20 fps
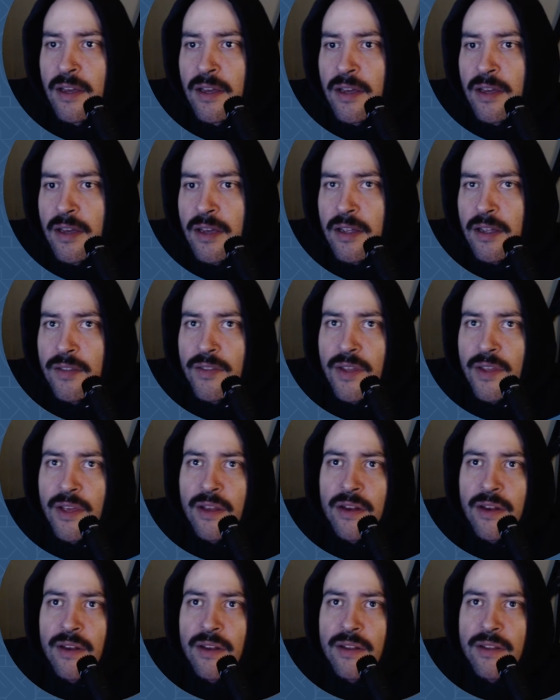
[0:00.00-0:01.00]
And
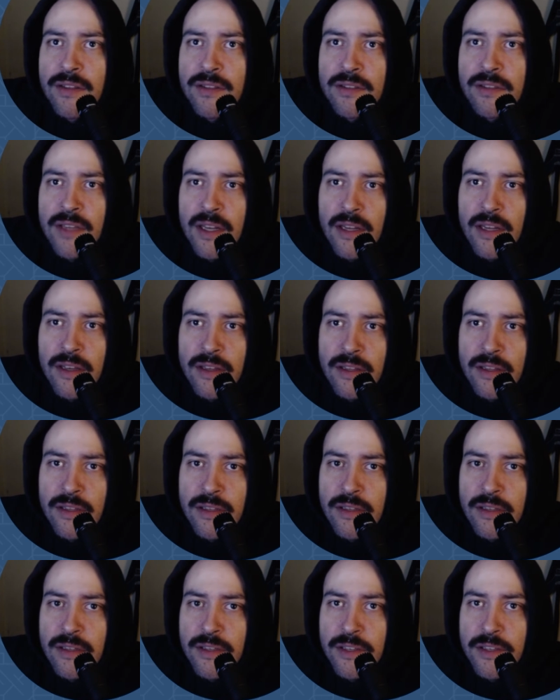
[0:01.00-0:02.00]
then let's
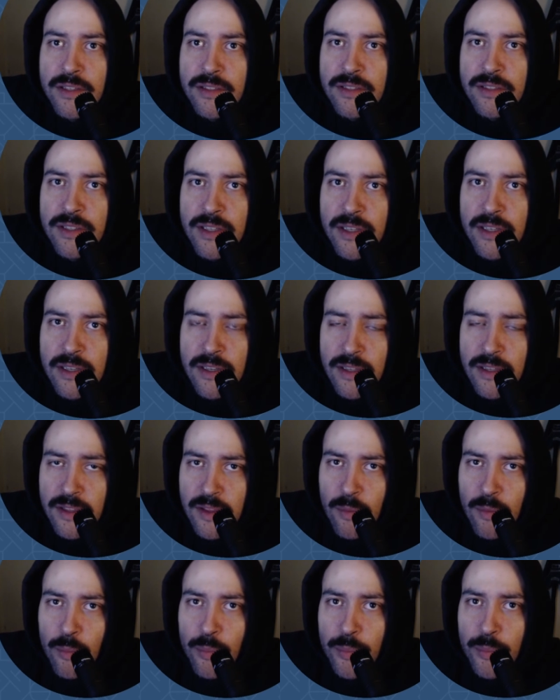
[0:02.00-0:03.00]
you can see the
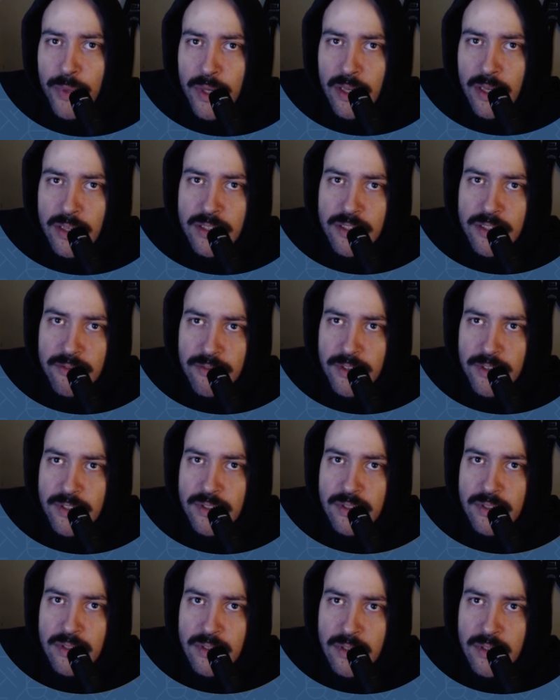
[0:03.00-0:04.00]
big
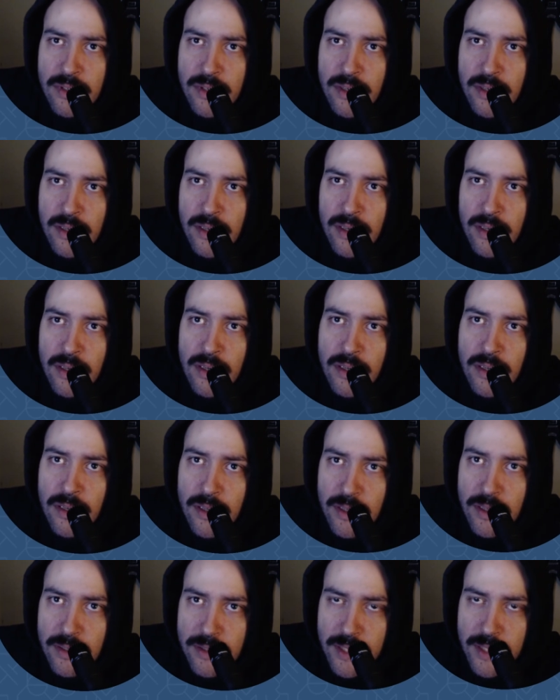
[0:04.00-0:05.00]
difference
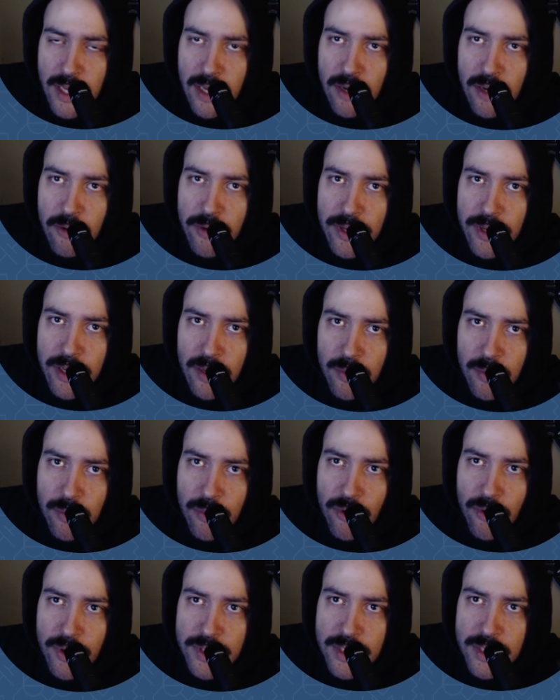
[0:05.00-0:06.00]
is now we are
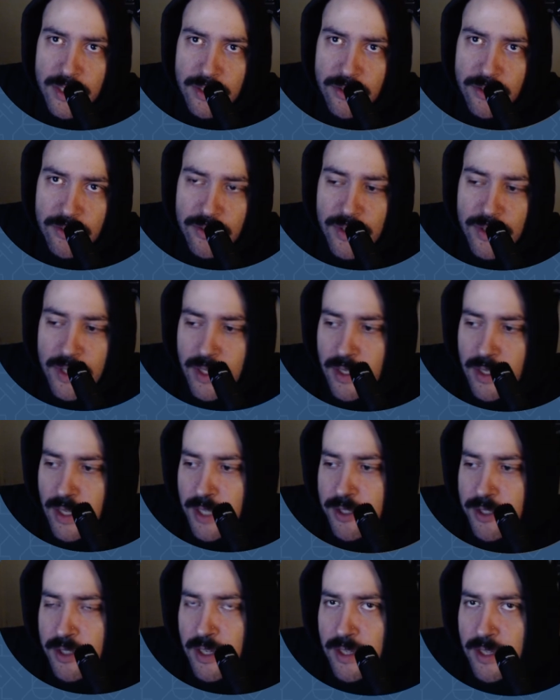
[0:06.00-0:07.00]
pointing to the
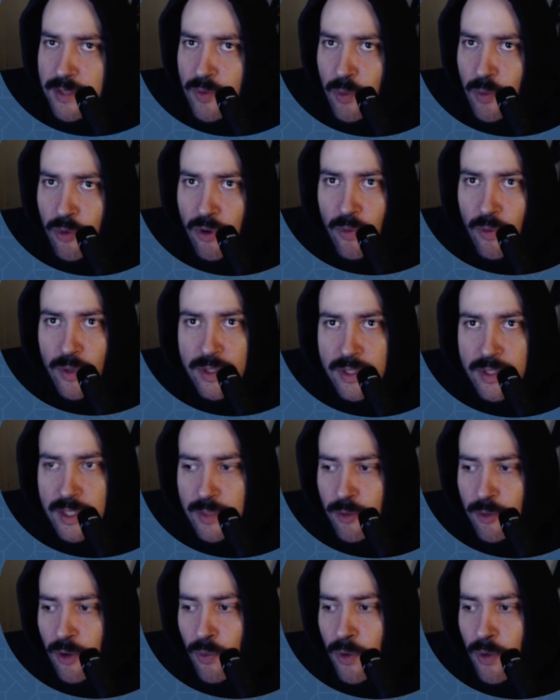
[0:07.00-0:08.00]
nginx
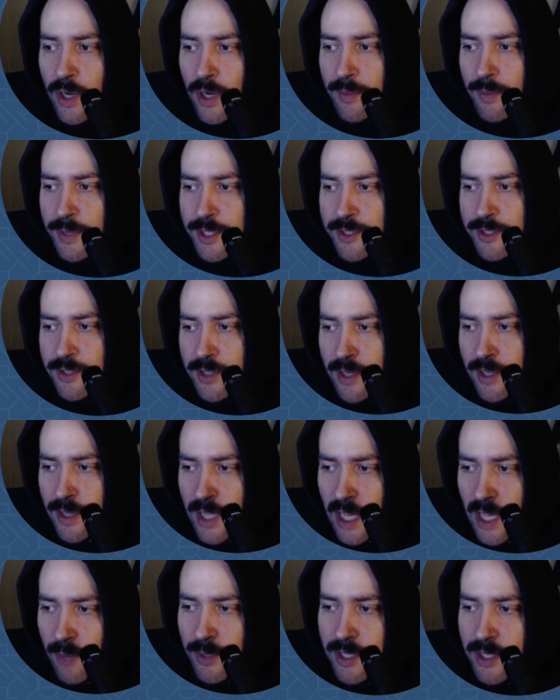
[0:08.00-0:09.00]
1.16.1 image. How
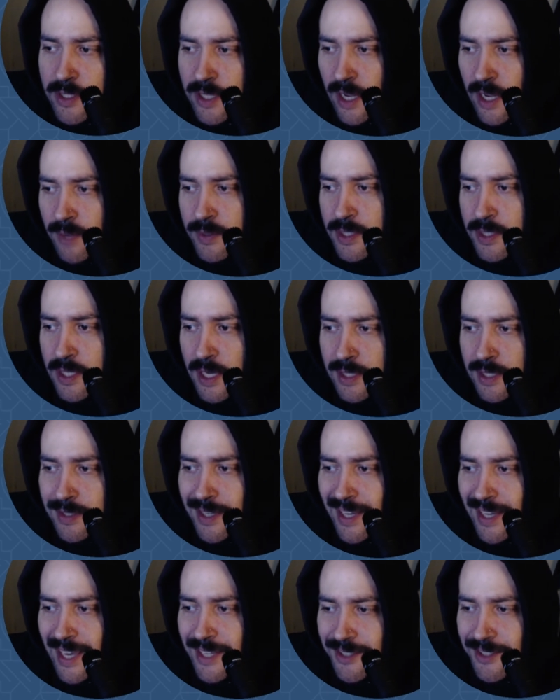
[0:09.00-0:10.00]
many times can I say
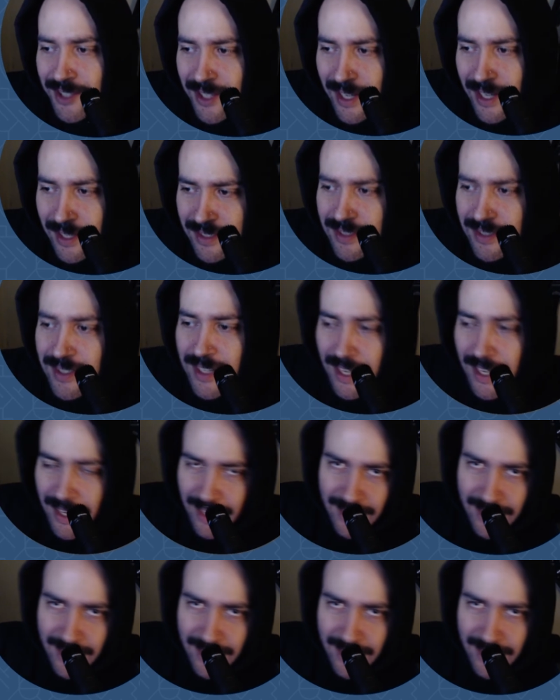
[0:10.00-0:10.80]
nginx today?